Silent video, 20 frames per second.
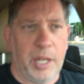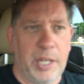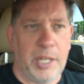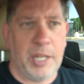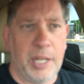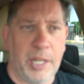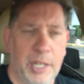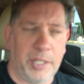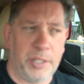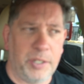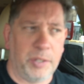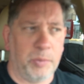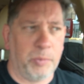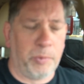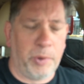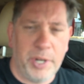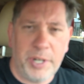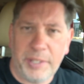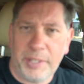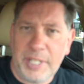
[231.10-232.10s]
And
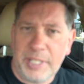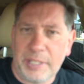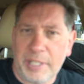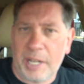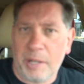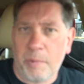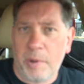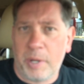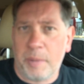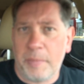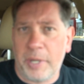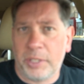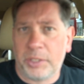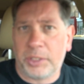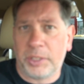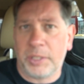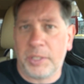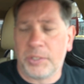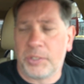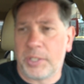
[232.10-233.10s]
one thing that I wanna
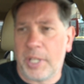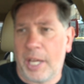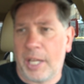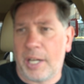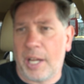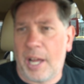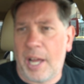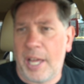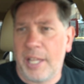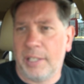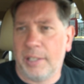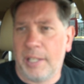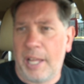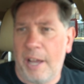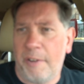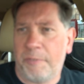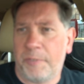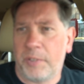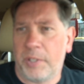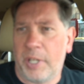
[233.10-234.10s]
mention is that I
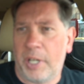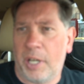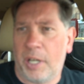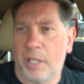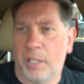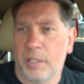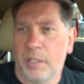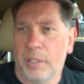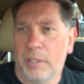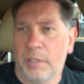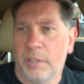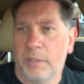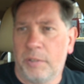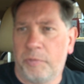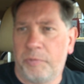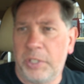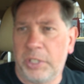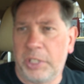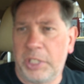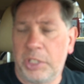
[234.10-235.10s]
left there
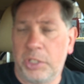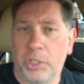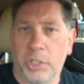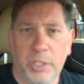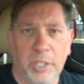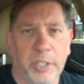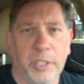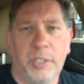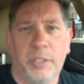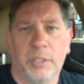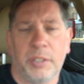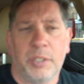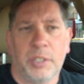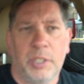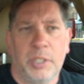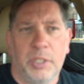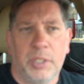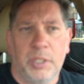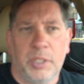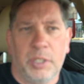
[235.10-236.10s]
feeling good.
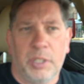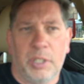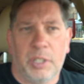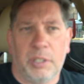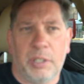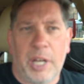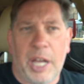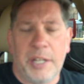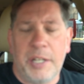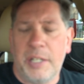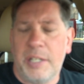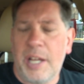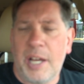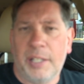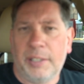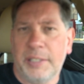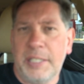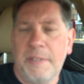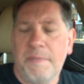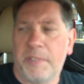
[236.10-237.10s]
I did
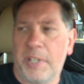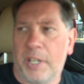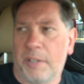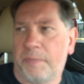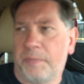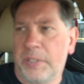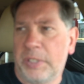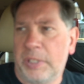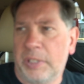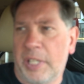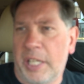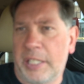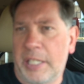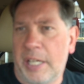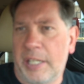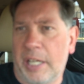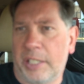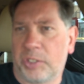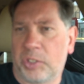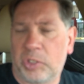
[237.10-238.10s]
not leave there feeling like
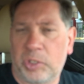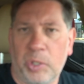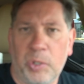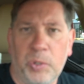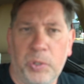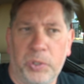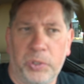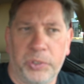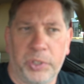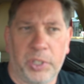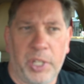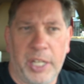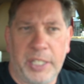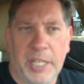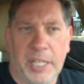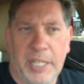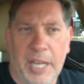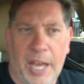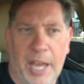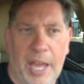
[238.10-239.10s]
I got sold or like
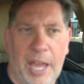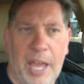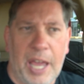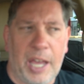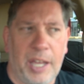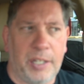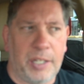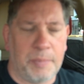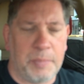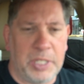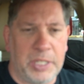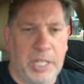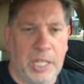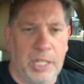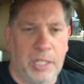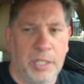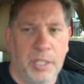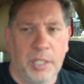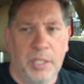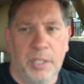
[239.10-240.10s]
I got had. I mean,
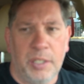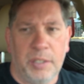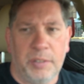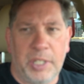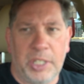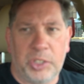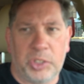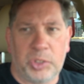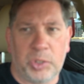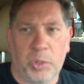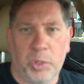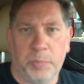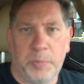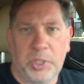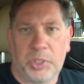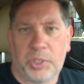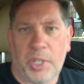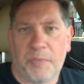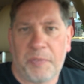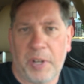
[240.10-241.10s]
they sold
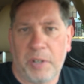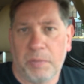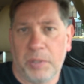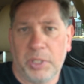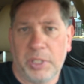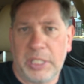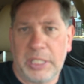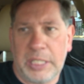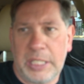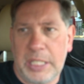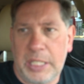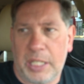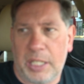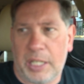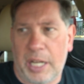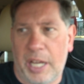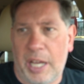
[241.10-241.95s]
me stuff I really needed.